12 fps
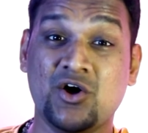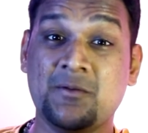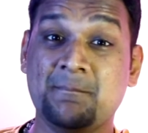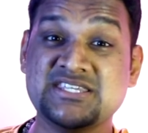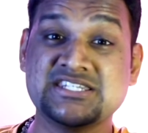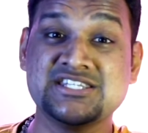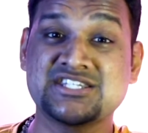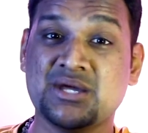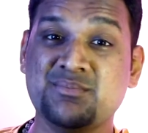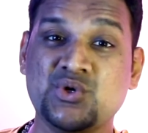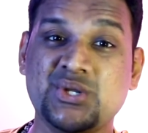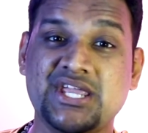on business
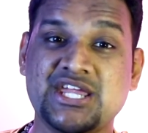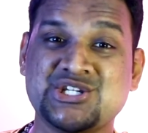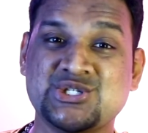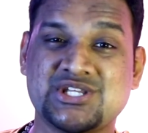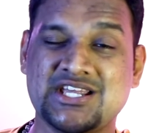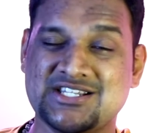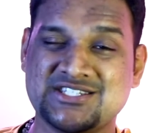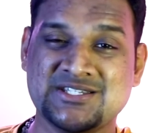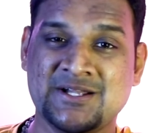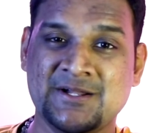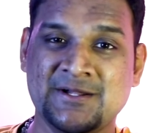communication skills.